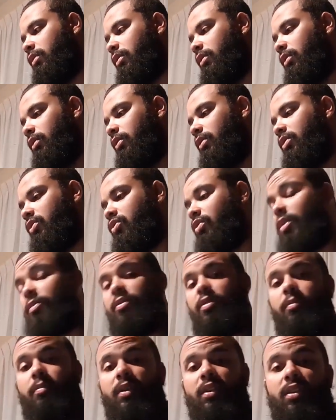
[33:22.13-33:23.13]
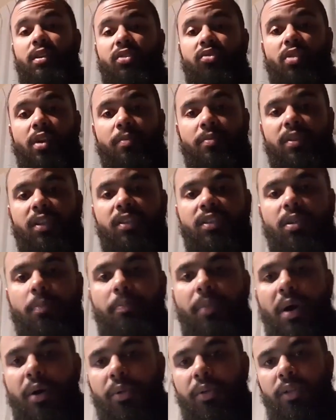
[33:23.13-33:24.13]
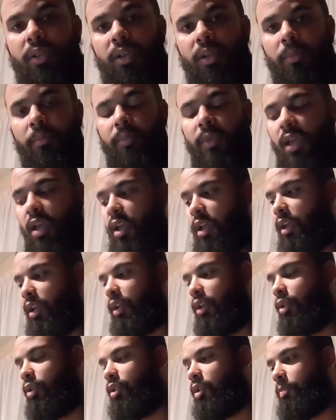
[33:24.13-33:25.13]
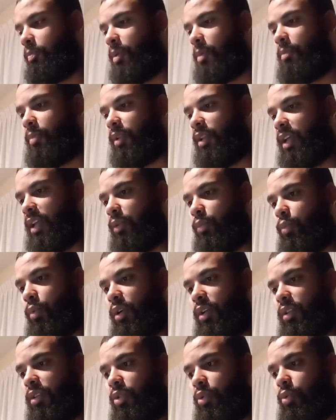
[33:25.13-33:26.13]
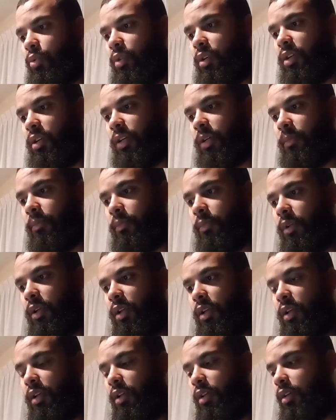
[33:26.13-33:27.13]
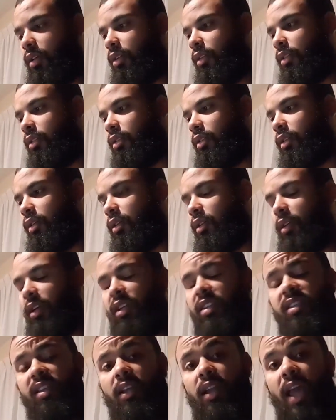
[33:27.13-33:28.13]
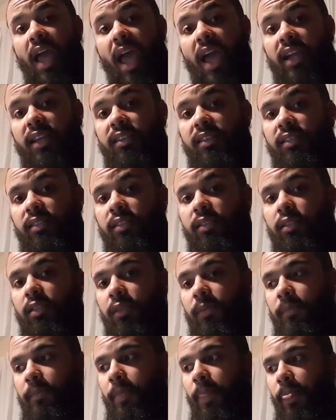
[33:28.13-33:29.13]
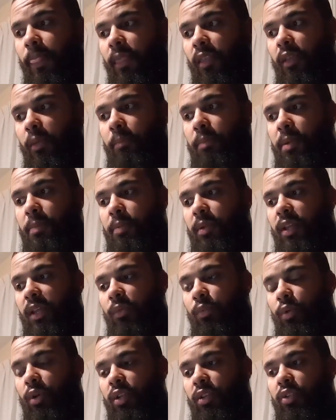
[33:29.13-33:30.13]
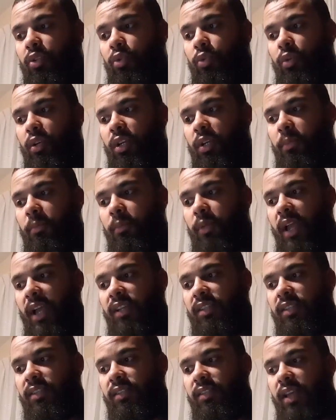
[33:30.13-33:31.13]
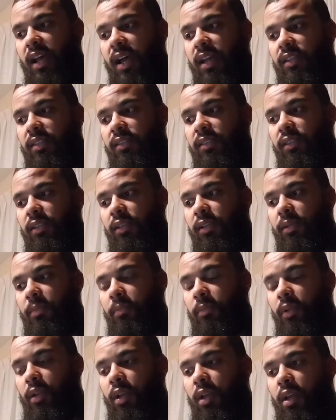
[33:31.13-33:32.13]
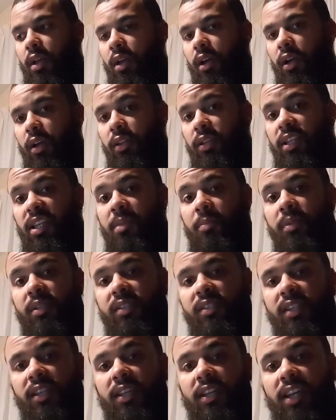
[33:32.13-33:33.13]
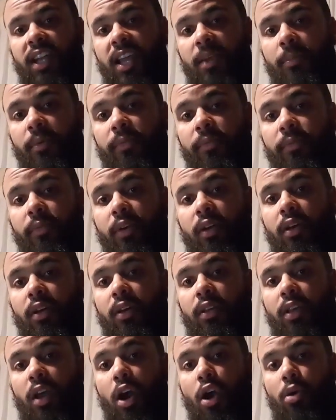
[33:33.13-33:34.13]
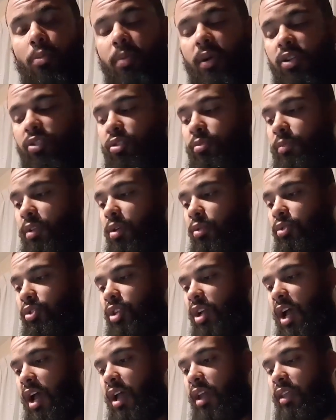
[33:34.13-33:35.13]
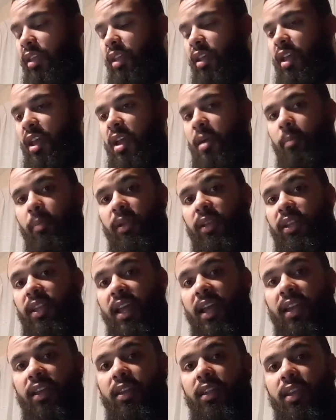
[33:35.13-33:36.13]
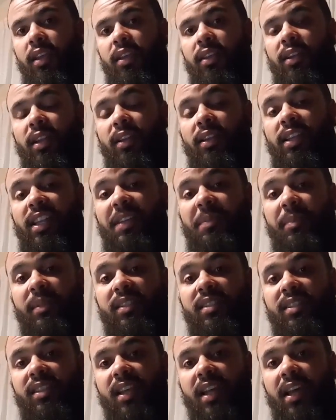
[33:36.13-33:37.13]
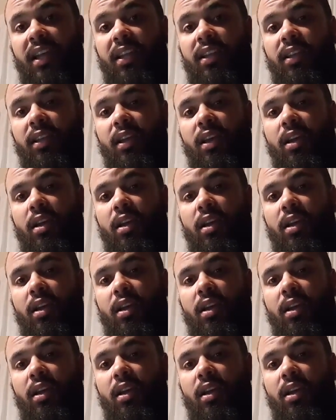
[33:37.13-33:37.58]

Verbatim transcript: you know, the scripture. But the scripture is about, um, you know, the people that wanted to, um, uh, it's an Acts. The people that wanted to um, exercise um, uh, demons in the name of uh, Yahweh Shem Shai. But then the demon said,